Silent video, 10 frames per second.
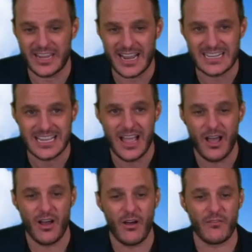kids.
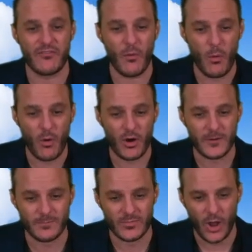
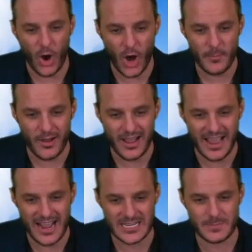Four Harbaugh
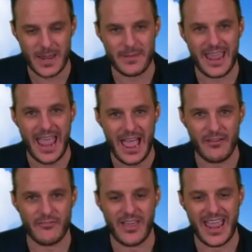heads, baby.
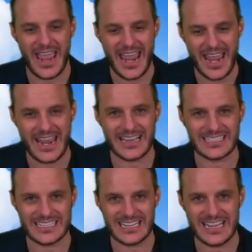
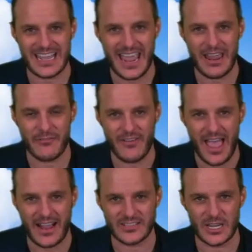F-A-C-K,
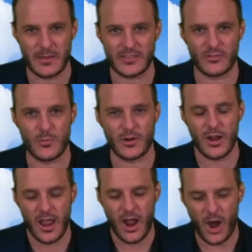fact. I'll tell you about the rumor,
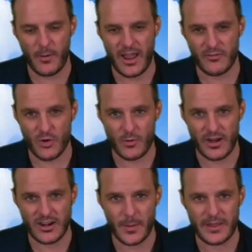Harbaugh head rumor
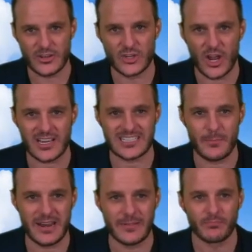roundup, in just a
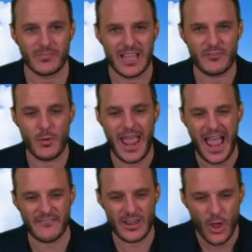minute. If you
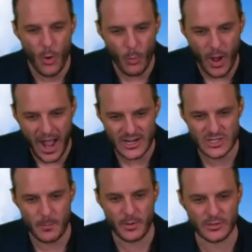haven't, watch
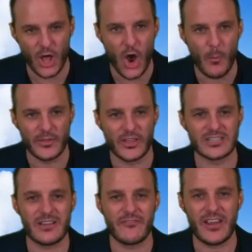below. But
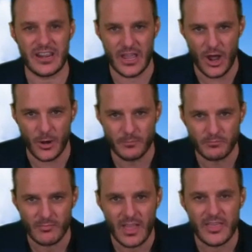there's a video
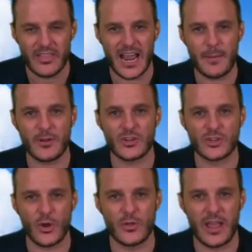that I'm going to
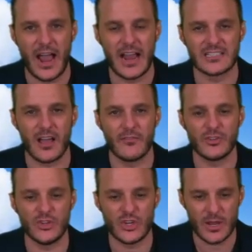show you guys
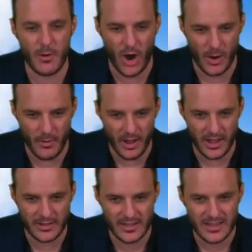of Jim Harbaugh